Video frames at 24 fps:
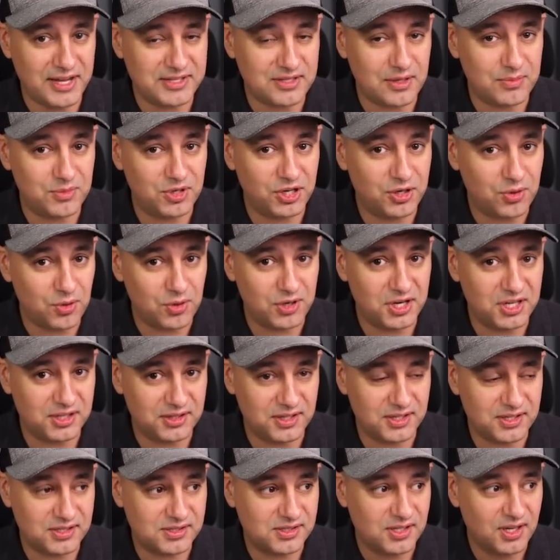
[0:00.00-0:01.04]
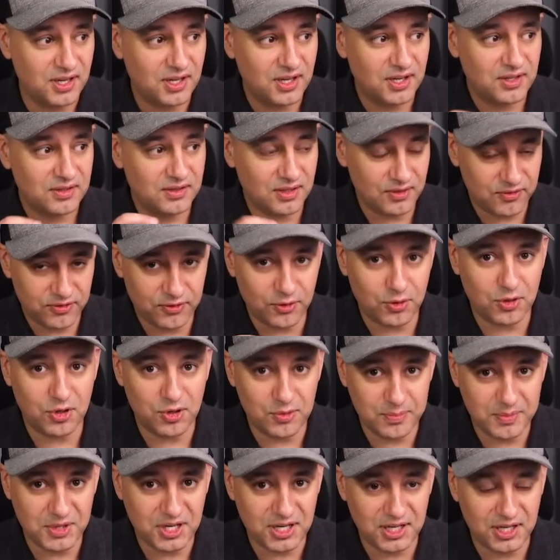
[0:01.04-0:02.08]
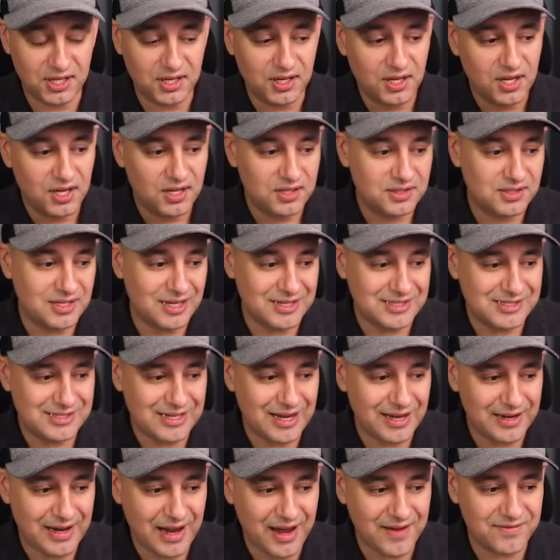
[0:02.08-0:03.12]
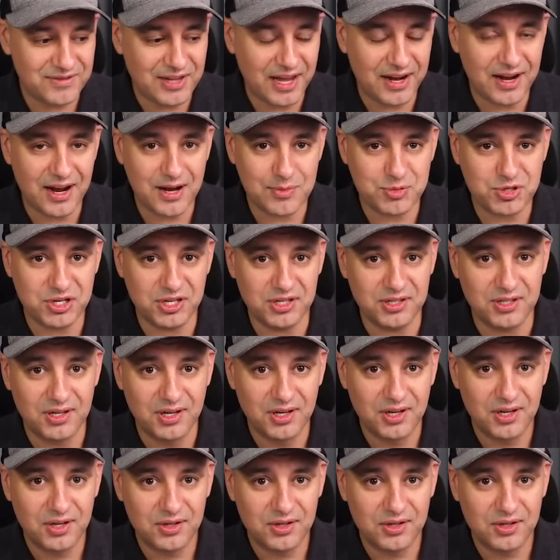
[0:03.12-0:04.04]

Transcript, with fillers: As I'm recording this, the 4.0 mini does not have that option.